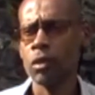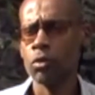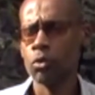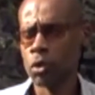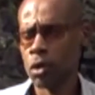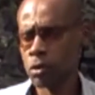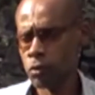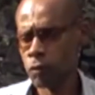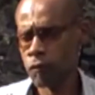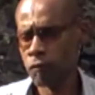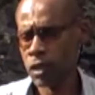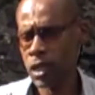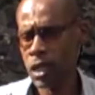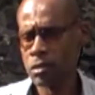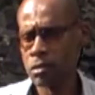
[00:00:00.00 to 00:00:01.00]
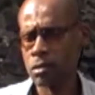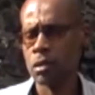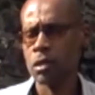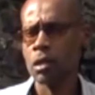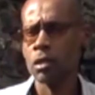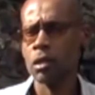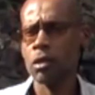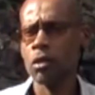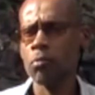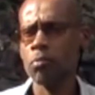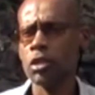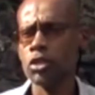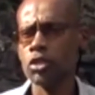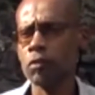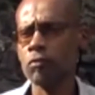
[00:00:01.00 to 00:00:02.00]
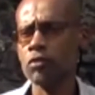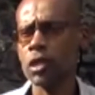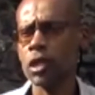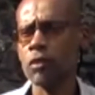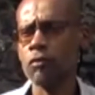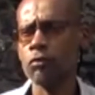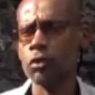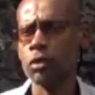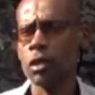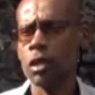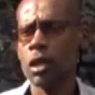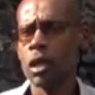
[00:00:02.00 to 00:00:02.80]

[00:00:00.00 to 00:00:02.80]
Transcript: to finance the completion of Charles Fort.